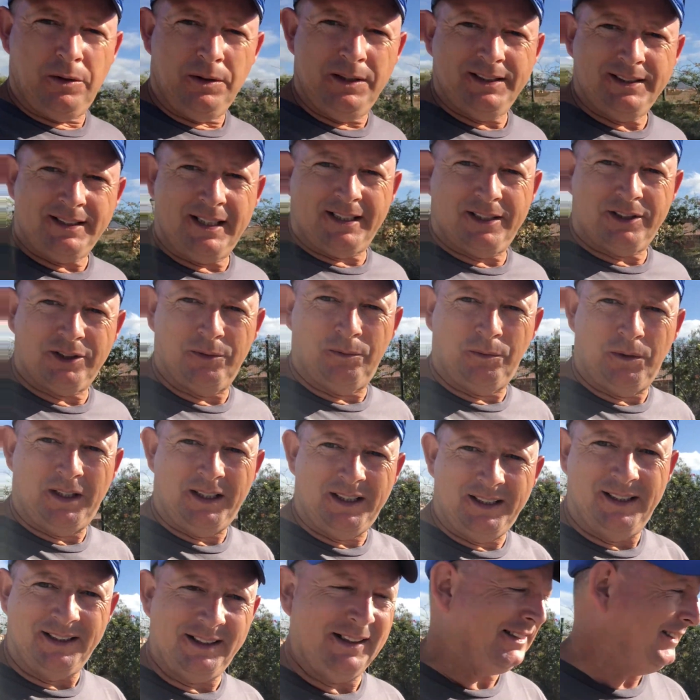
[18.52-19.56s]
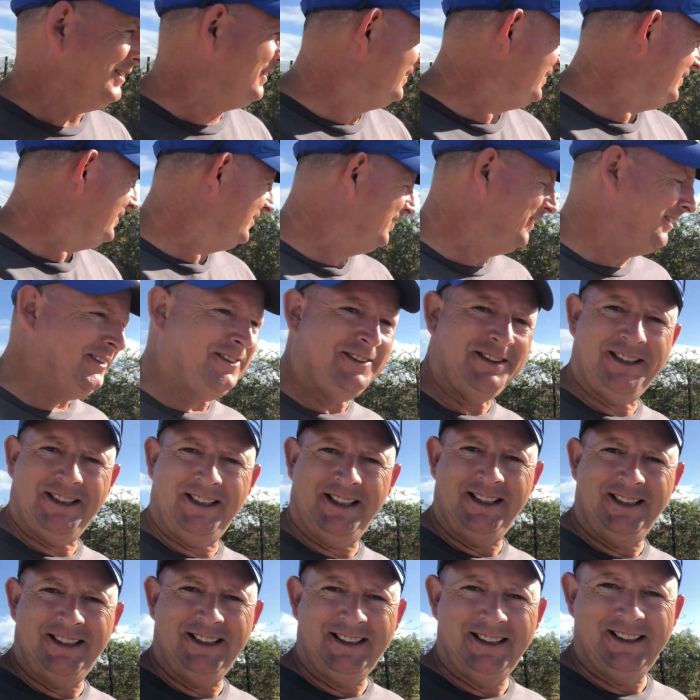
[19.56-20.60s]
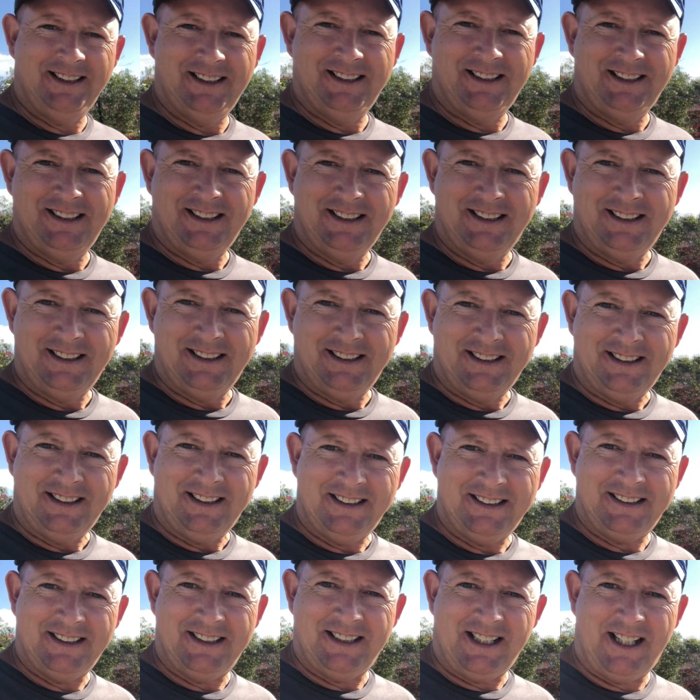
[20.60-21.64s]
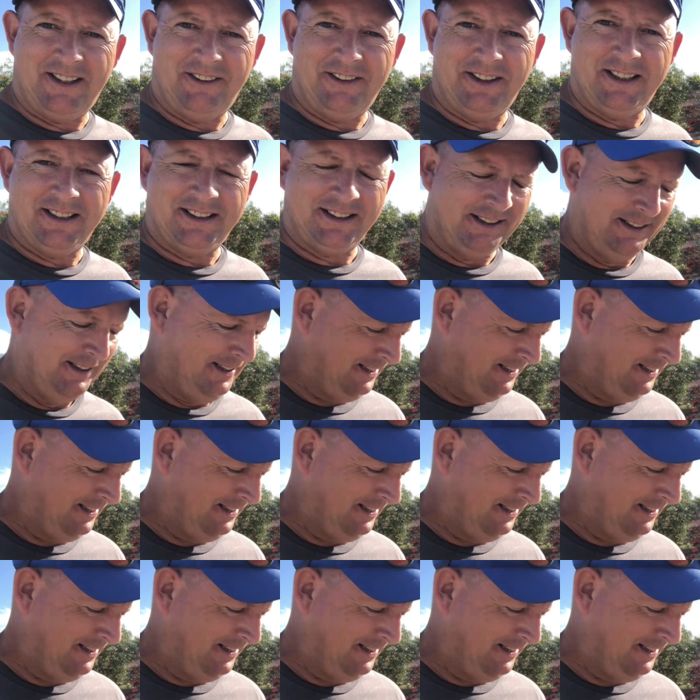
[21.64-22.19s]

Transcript: He's there somewhere. Where is he? He's in there. He is.